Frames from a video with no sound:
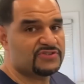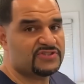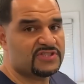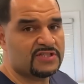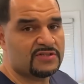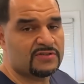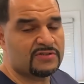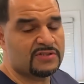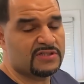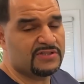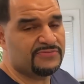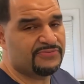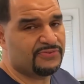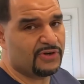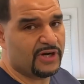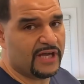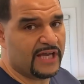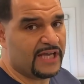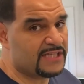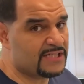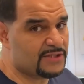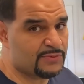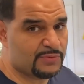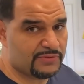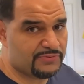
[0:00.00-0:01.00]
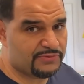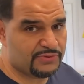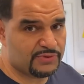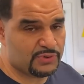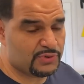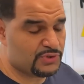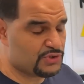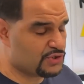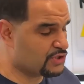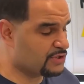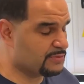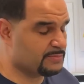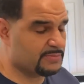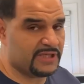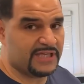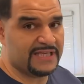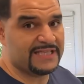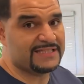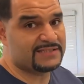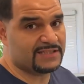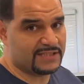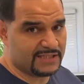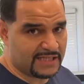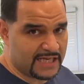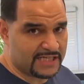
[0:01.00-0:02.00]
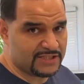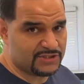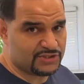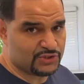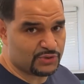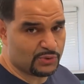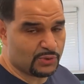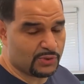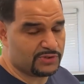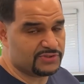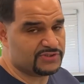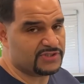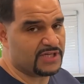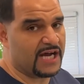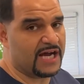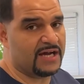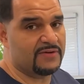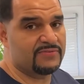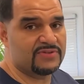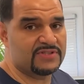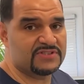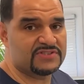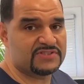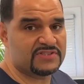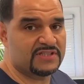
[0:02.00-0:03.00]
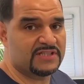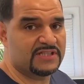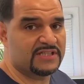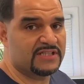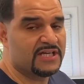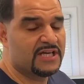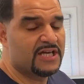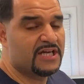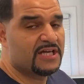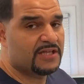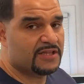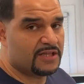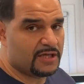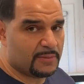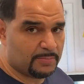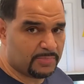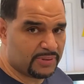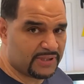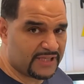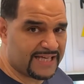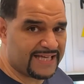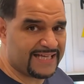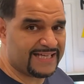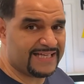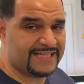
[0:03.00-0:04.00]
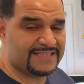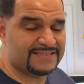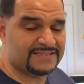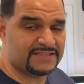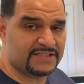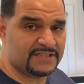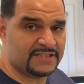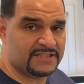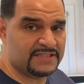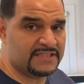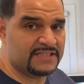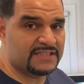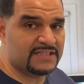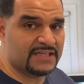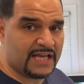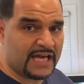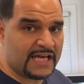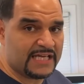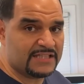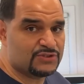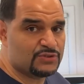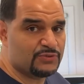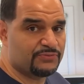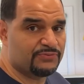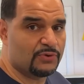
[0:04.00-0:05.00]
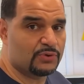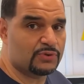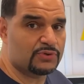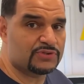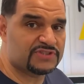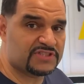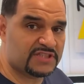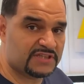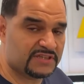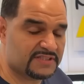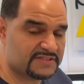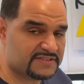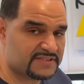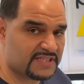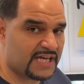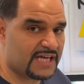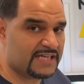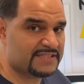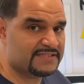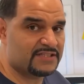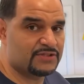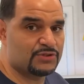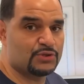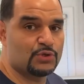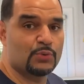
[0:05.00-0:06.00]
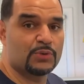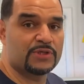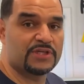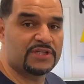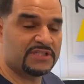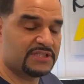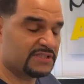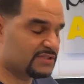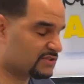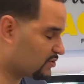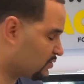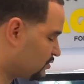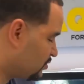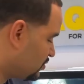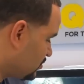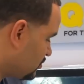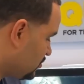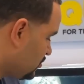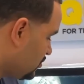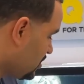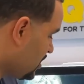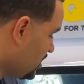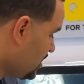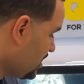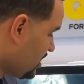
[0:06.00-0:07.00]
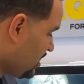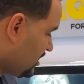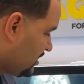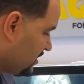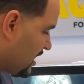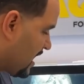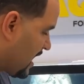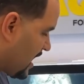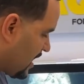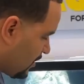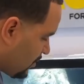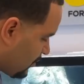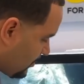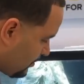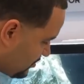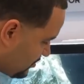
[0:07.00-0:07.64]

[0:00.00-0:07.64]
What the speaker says: thing you need for any refugium is a light source. Obviously, the plant is going to need light to photosynthesize and do what it needs to do. Now,